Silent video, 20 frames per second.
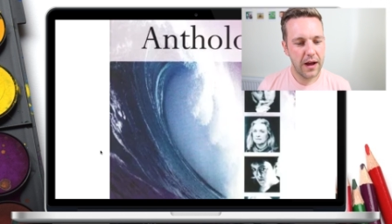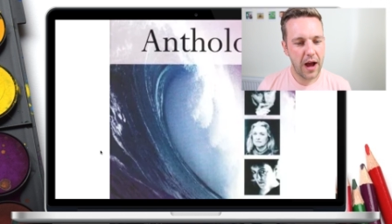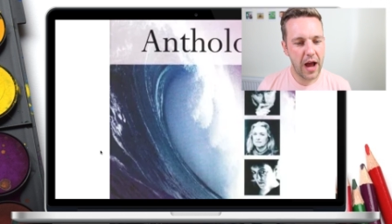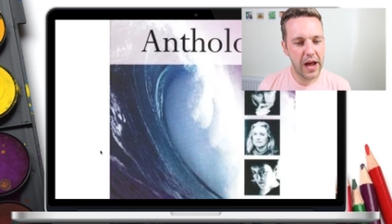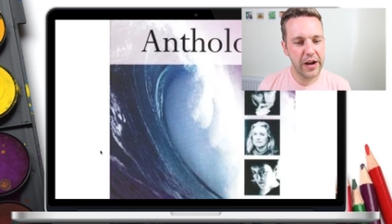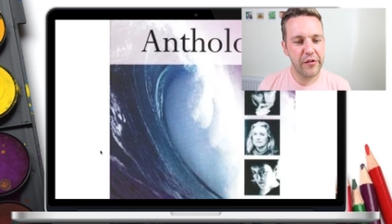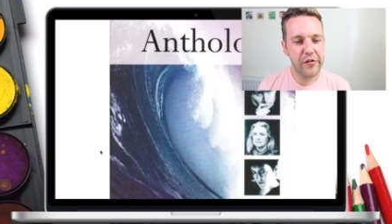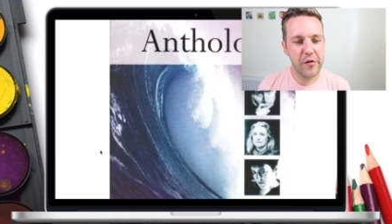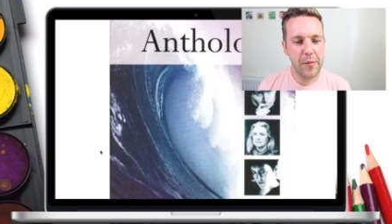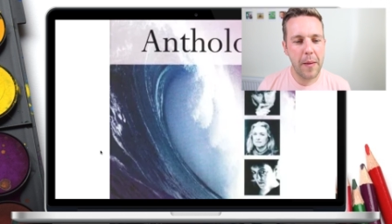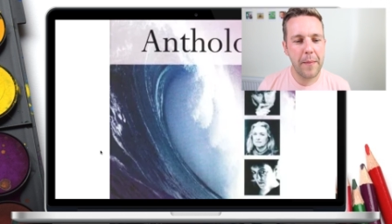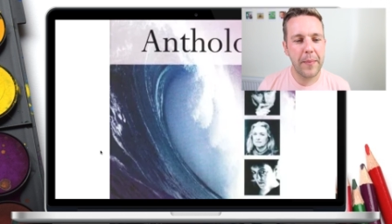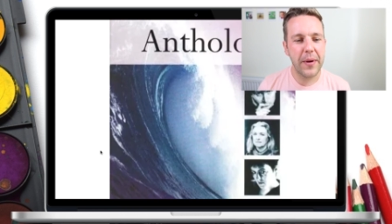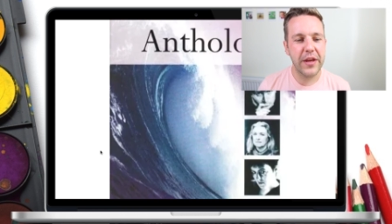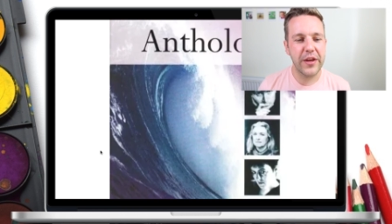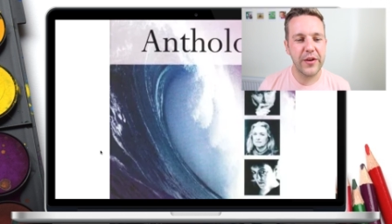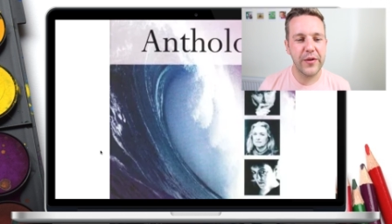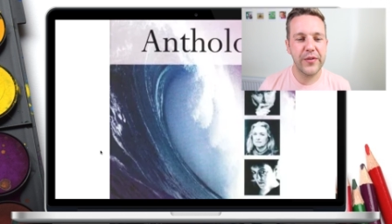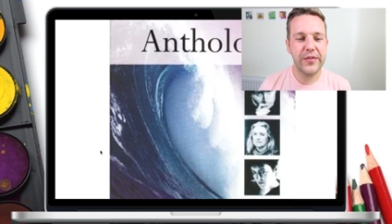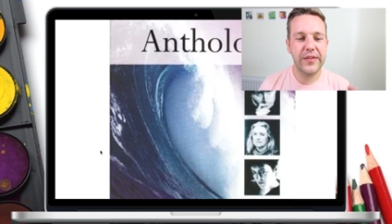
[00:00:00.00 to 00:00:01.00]
And I remember
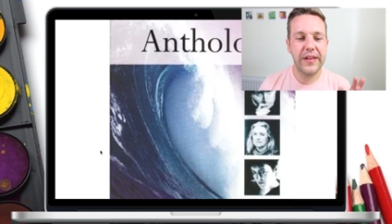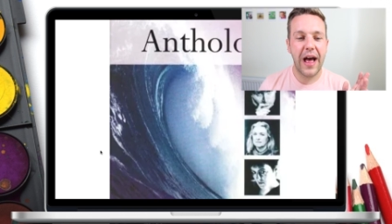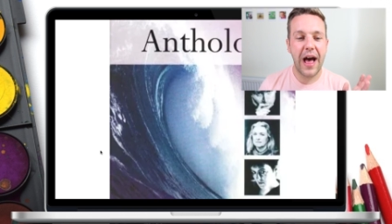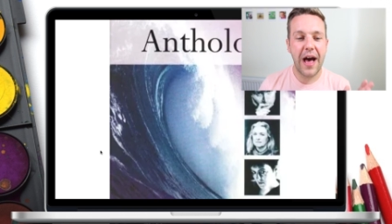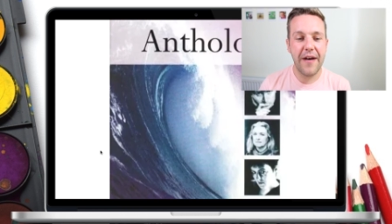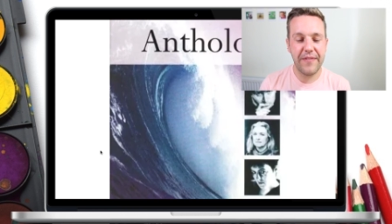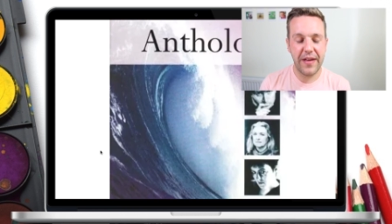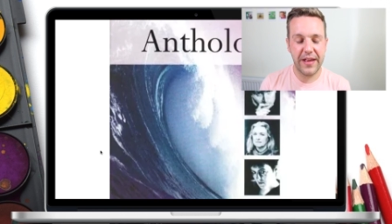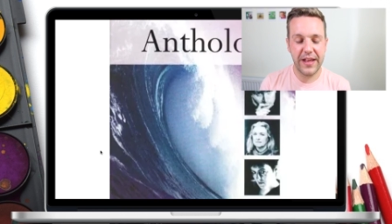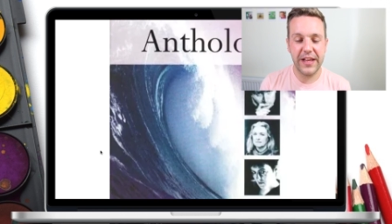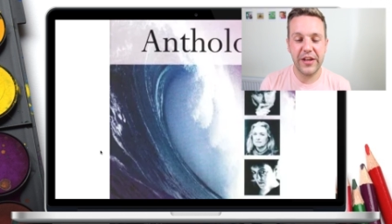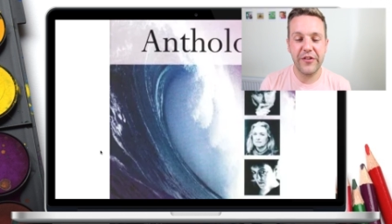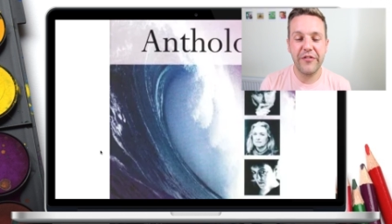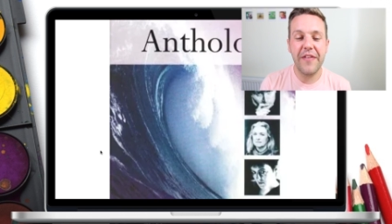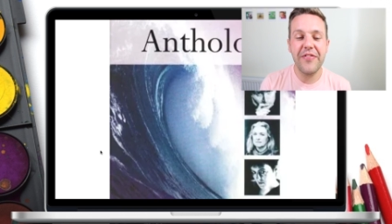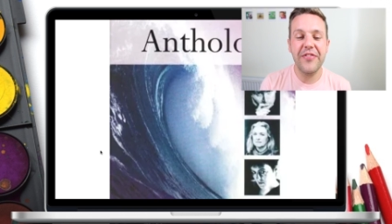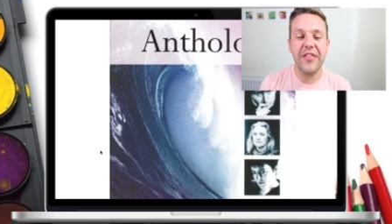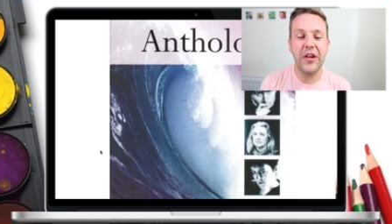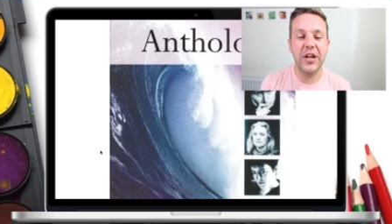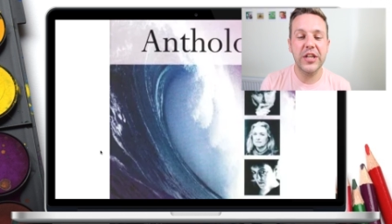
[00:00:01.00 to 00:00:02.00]
you used to have your
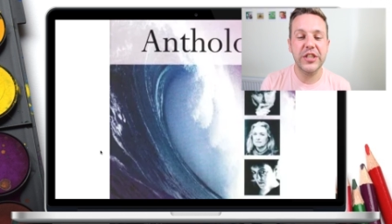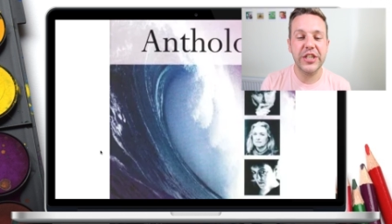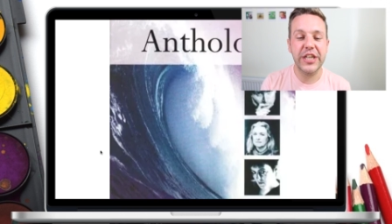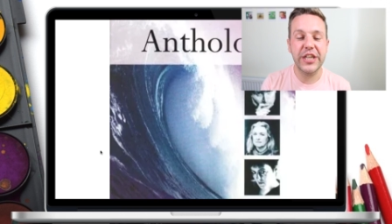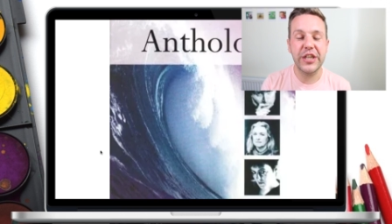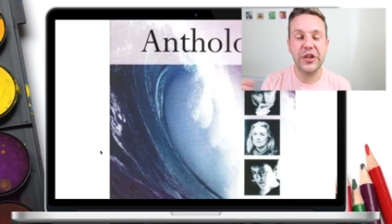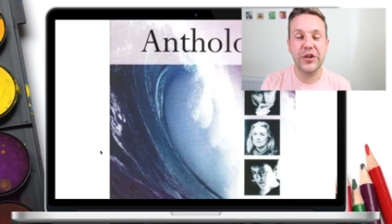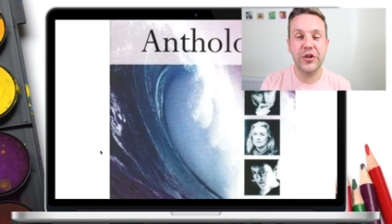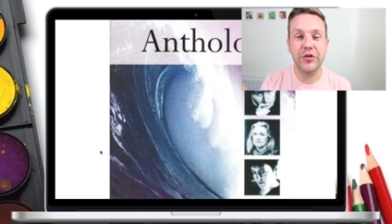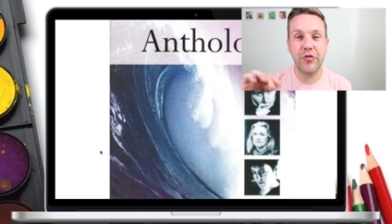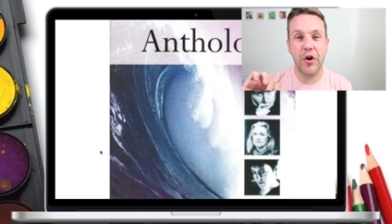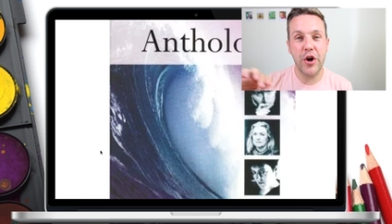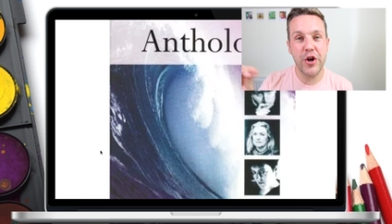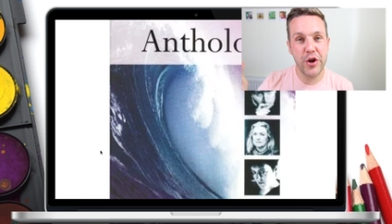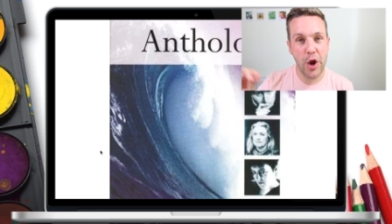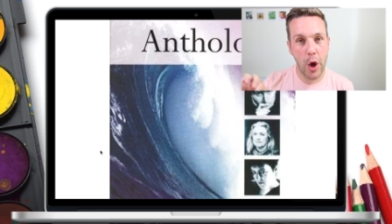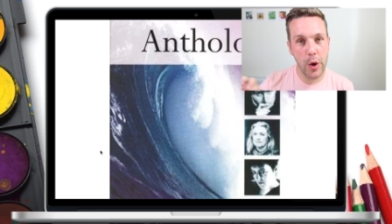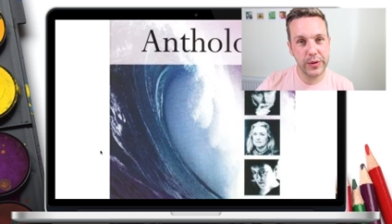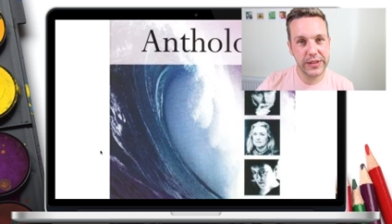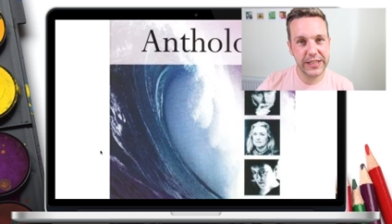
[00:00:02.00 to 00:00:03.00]
anthology and you could write
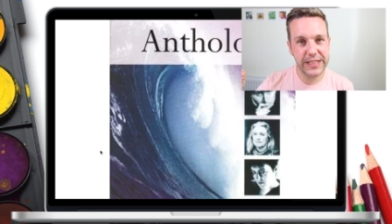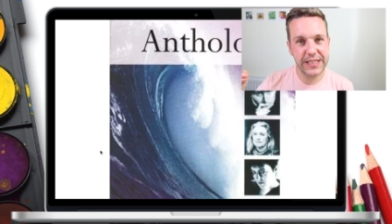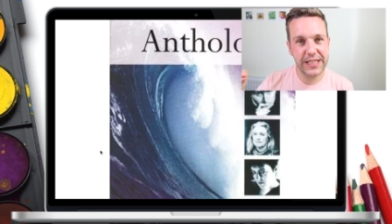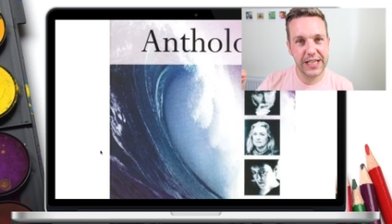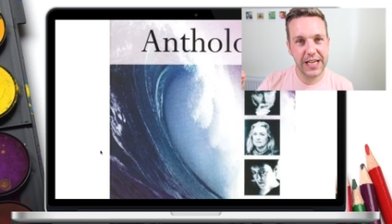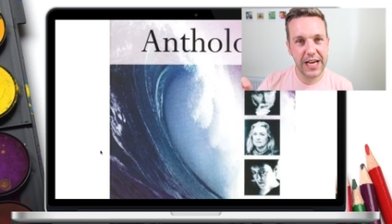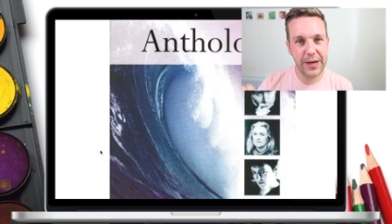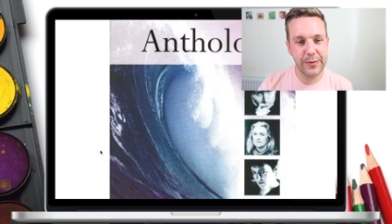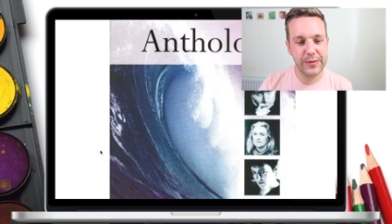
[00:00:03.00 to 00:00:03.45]
notes in there.